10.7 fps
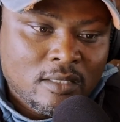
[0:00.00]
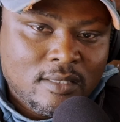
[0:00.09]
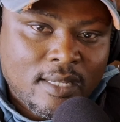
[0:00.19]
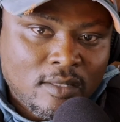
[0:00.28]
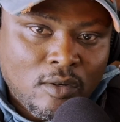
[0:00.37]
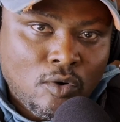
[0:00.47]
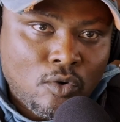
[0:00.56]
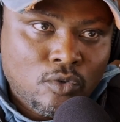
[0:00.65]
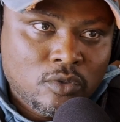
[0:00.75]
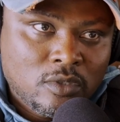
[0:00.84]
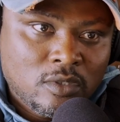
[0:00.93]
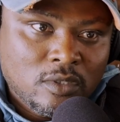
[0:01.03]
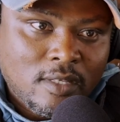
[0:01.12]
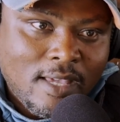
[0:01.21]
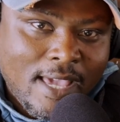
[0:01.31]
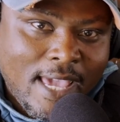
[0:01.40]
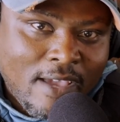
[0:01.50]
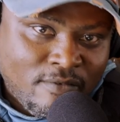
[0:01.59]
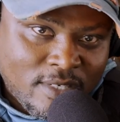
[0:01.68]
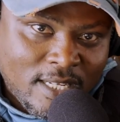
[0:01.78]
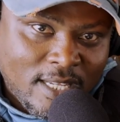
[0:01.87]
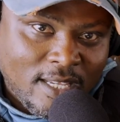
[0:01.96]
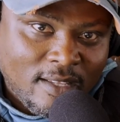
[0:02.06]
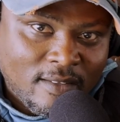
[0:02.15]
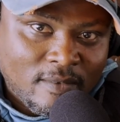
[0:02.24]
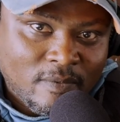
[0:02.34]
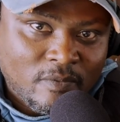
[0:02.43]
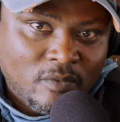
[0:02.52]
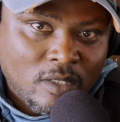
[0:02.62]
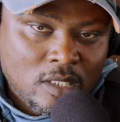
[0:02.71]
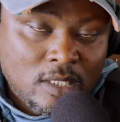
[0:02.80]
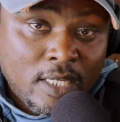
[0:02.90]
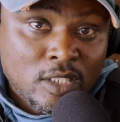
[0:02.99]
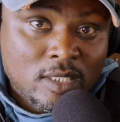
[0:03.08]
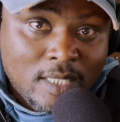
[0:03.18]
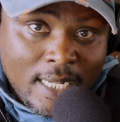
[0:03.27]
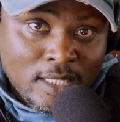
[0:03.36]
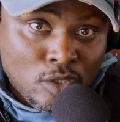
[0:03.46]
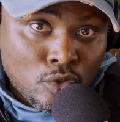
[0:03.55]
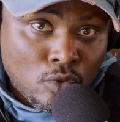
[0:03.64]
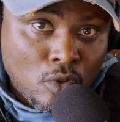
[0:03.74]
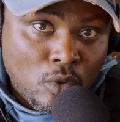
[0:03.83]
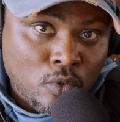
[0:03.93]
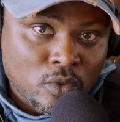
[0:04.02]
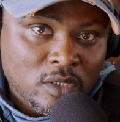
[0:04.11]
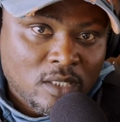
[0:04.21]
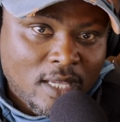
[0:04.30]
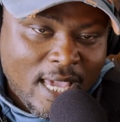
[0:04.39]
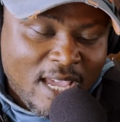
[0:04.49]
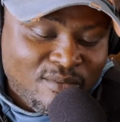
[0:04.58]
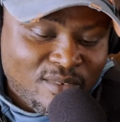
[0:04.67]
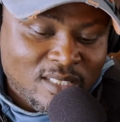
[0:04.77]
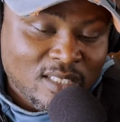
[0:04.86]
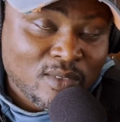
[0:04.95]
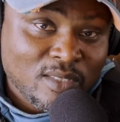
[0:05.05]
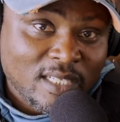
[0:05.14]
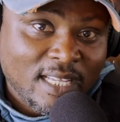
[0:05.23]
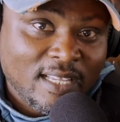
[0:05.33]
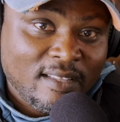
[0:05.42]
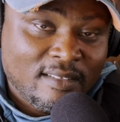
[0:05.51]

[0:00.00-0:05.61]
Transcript: 10 calls every day. These are 10 new calls every single day.